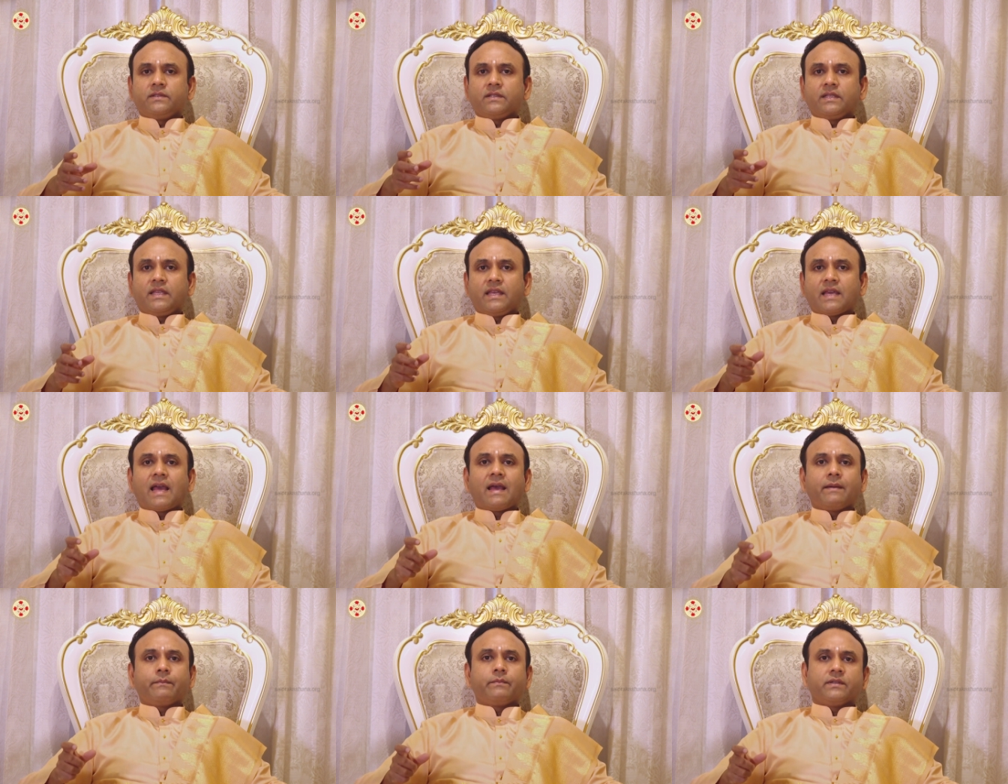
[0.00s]

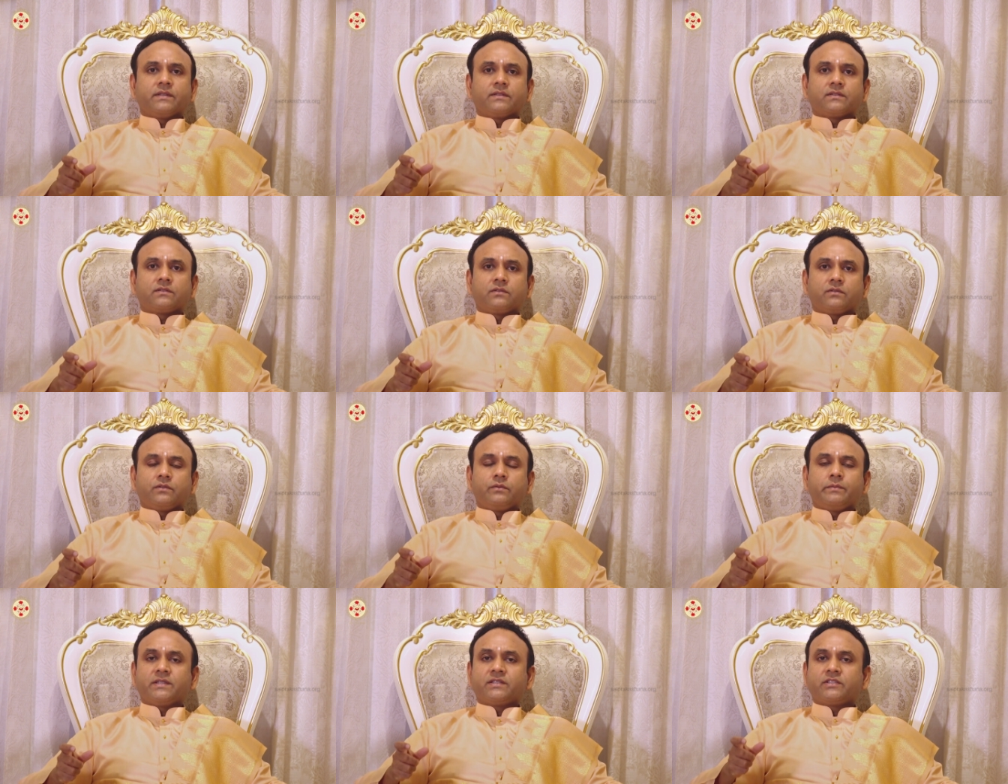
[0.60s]
gap is. You
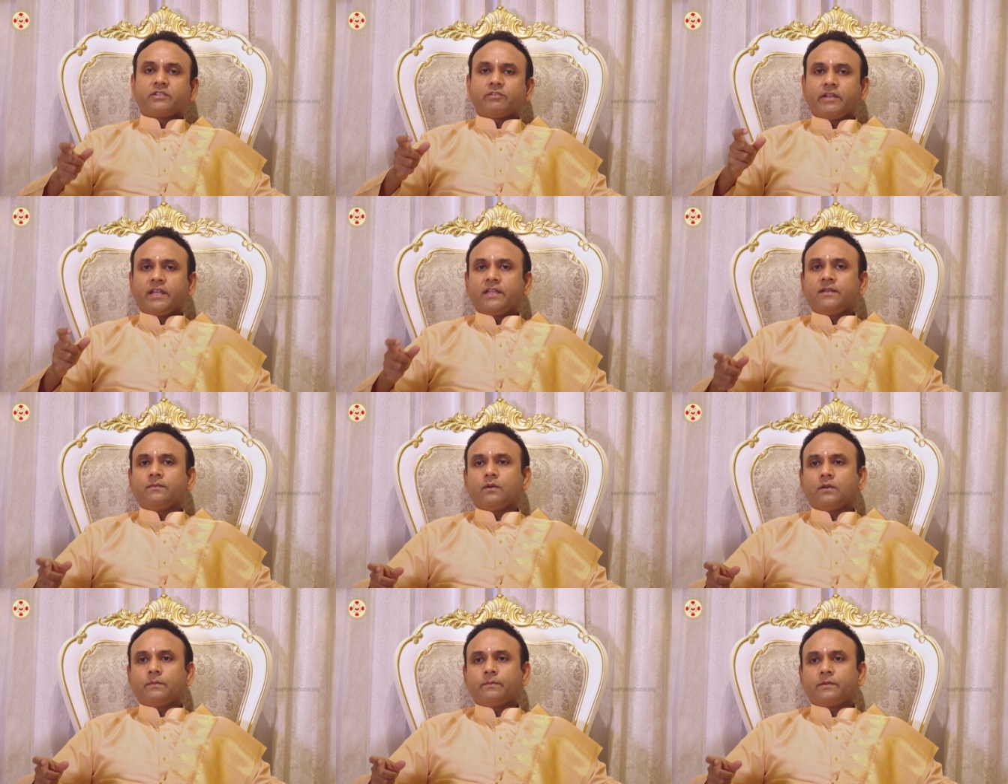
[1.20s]
must train
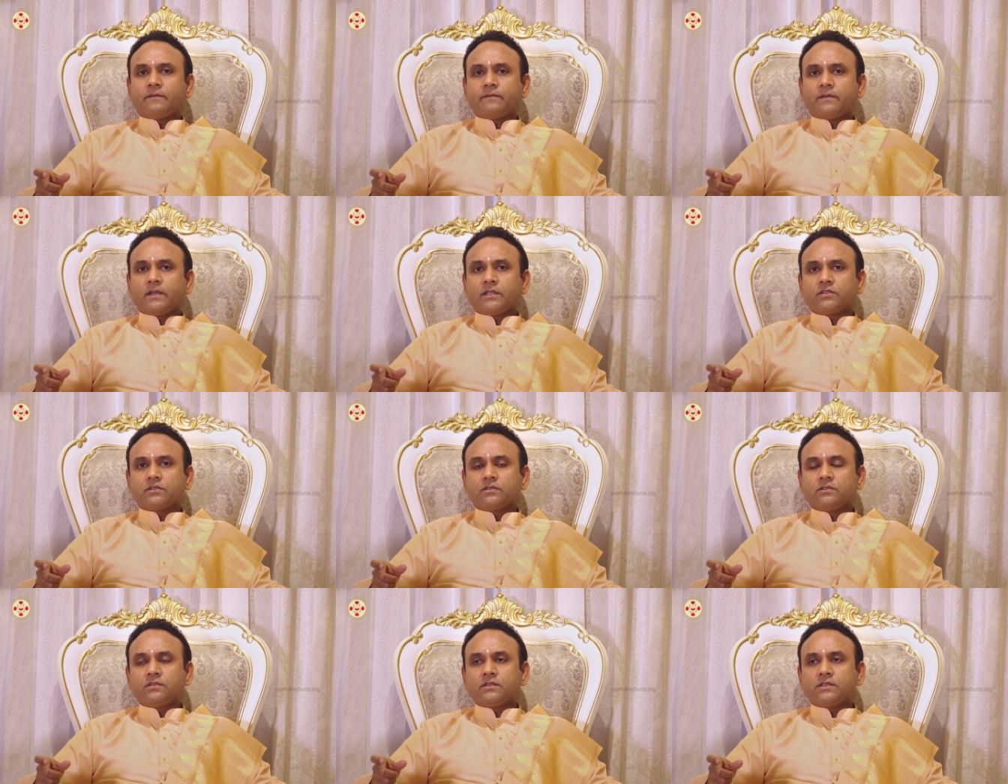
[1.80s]
more
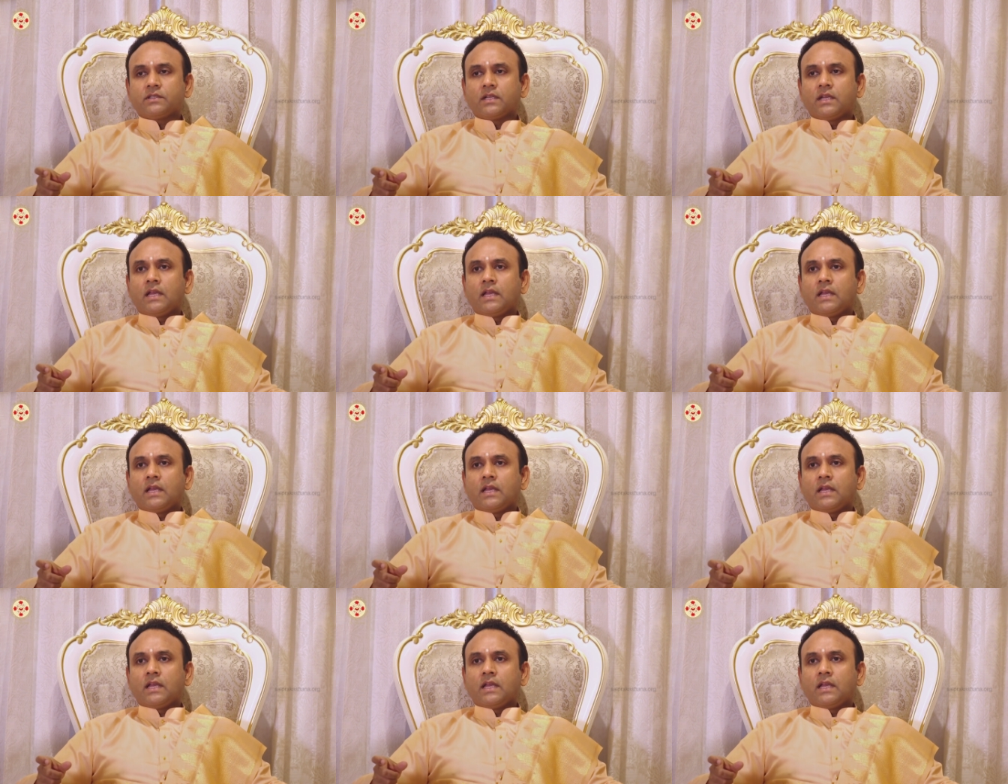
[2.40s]
professionals.